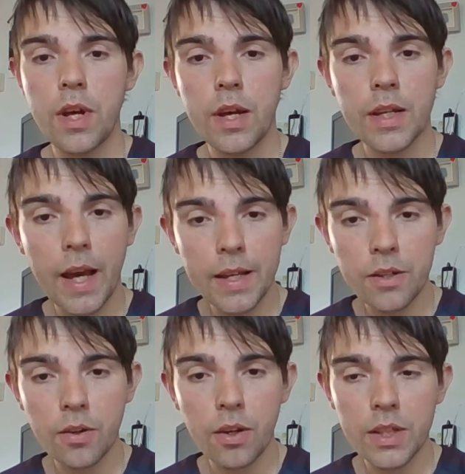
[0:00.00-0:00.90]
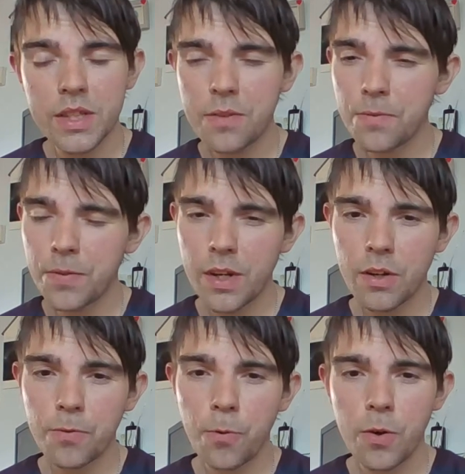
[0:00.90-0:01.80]
Again, I
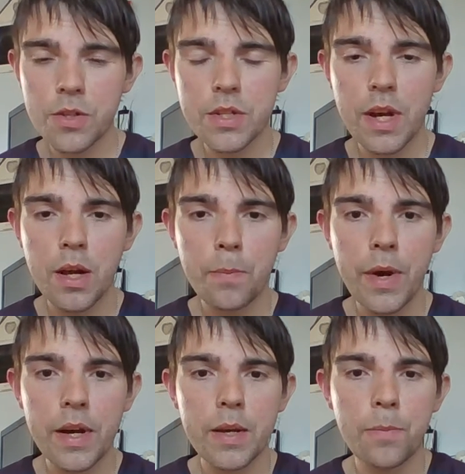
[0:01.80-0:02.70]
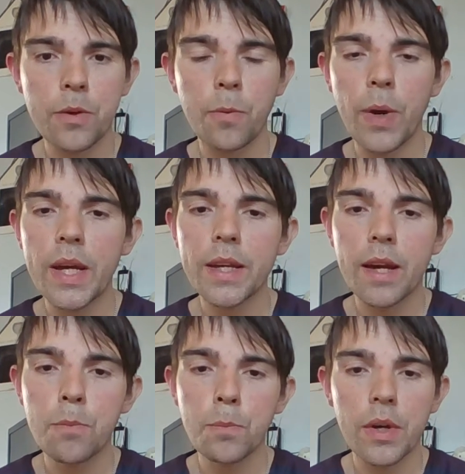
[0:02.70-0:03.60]
thought to say that about him on an away
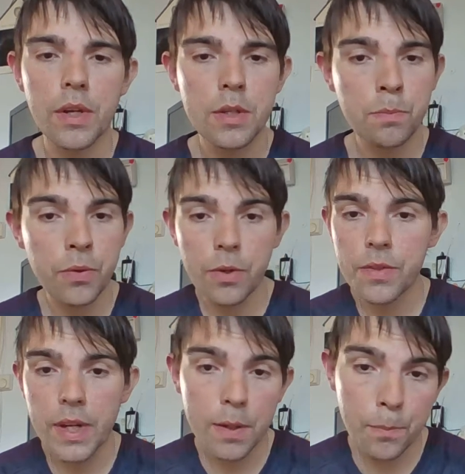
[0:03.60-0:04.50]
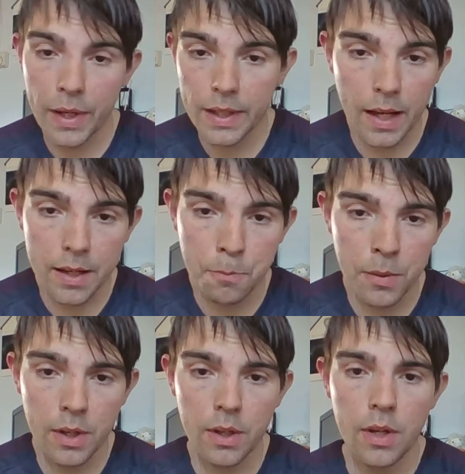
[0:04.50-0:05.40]
game, but he's proved it in a big game
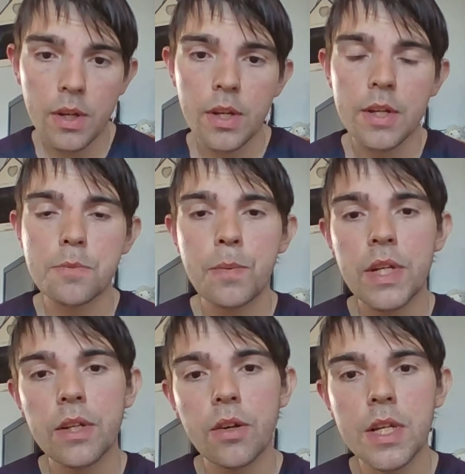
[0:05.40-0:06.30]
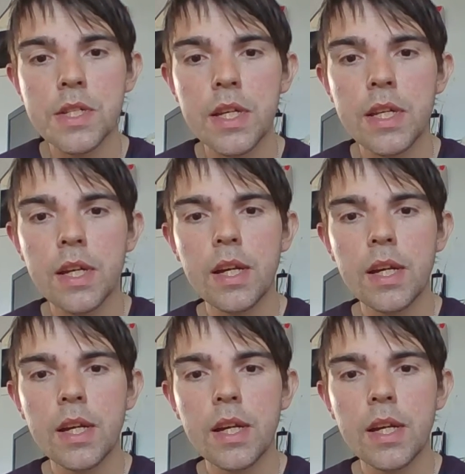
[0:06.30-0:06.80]
against Man United.